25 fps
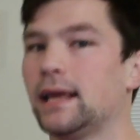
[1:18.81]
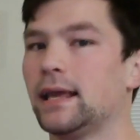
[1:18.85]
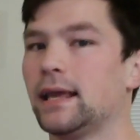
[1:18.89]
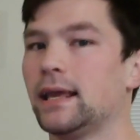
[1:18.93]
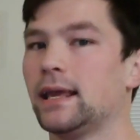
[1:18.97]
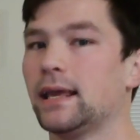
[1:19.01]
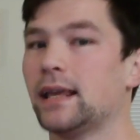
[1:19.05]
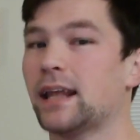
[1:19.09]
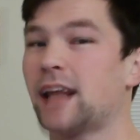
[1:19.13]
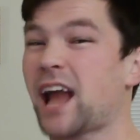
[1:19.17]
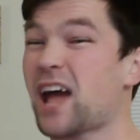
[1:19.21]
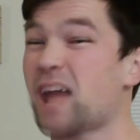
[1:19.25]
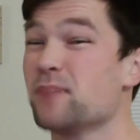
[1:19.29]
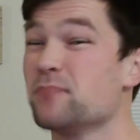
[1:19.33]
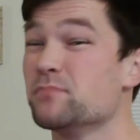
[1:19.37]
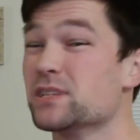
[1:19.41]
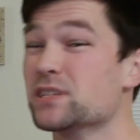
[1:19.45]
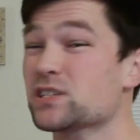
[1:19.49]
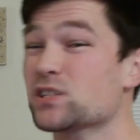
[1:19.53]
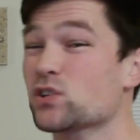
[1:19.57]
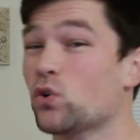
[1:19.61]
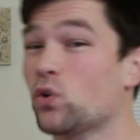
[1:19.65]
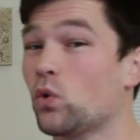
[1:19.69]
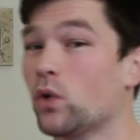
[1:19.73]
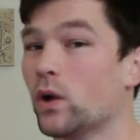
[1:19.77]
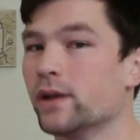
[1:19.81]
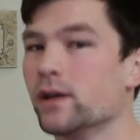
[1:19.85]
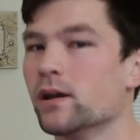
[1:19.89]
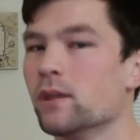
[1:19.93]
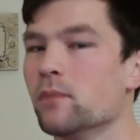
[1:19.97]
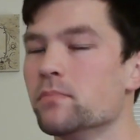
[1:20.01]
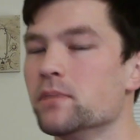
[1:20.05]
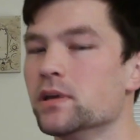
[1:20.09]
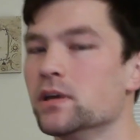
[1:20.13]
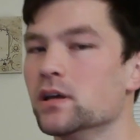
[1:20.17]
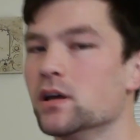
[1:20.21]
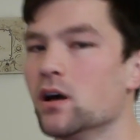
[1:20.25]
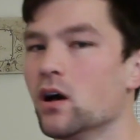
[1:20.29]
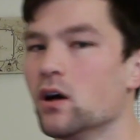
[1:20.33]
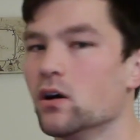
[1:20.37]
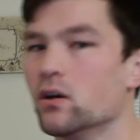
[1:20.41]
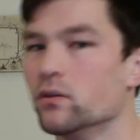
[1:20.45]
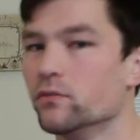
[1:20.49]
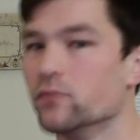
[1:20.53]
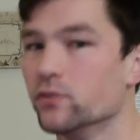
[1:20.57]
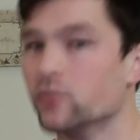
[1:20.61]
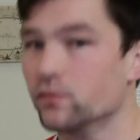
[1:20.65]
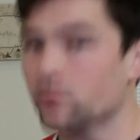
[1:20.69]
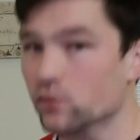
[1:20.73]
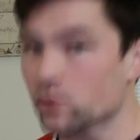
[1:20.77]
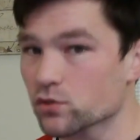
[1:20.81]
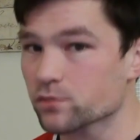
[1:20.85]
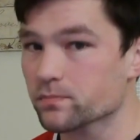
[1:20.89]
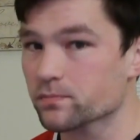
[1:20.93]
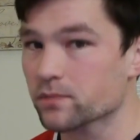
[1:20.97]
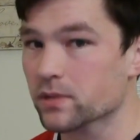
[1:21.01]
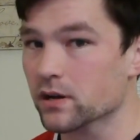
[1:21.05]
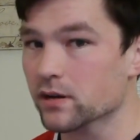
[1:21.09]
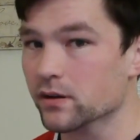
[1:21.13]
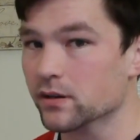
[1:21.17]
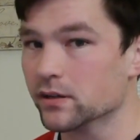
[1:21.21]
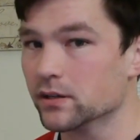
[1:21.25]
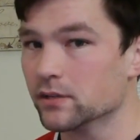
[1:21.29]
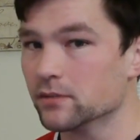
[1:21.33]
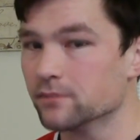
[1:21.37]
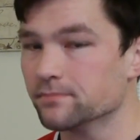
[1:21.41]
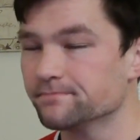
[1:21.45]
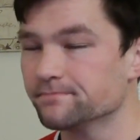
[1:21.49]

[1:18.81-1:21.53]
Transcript: and I missed quite a bit of the first period.